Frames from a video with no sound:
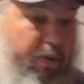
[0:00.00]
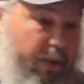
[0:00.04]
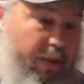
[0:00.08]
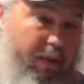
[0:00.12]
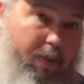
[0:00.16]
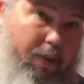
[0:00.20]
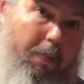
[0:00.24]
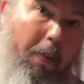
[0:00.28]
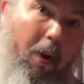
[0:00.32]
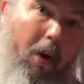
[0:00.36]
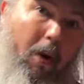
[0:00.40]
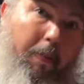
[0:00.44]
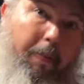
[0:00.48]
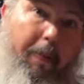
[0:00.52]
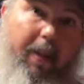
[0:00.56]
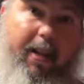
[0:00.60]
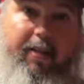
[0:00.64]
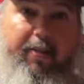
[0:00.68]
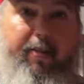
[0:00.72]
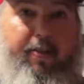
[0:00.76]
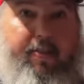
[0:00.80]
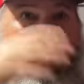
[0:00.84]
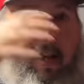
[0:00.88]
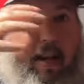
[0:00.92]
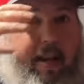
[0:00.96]
in small
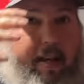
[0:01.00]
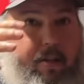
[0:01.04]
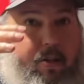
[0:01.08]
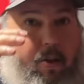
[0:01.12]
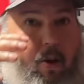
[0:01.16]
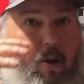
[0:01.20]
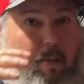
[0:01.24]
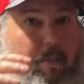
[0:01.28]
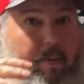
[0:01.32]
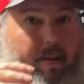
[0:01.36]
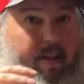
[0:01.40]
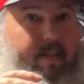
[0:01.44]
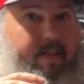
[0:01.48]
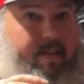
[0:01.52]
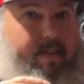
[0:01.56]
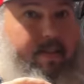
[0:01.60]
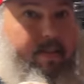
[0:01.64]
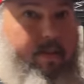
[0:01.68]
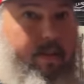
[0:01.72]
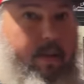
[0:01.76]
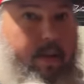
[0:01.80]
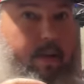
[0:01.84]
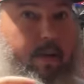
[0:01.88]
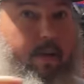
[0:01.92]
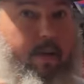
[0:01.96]
places and tall
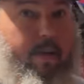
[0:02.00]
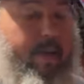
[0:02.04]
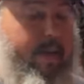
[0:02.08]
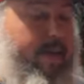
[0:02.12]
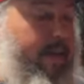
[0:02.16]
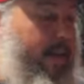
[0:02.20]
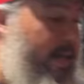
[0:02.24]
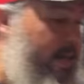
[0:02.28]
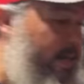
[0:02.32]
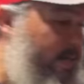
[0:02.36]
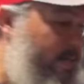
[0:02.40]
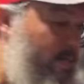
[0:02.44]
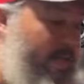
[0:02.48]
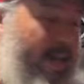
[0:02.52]
places that you need to get some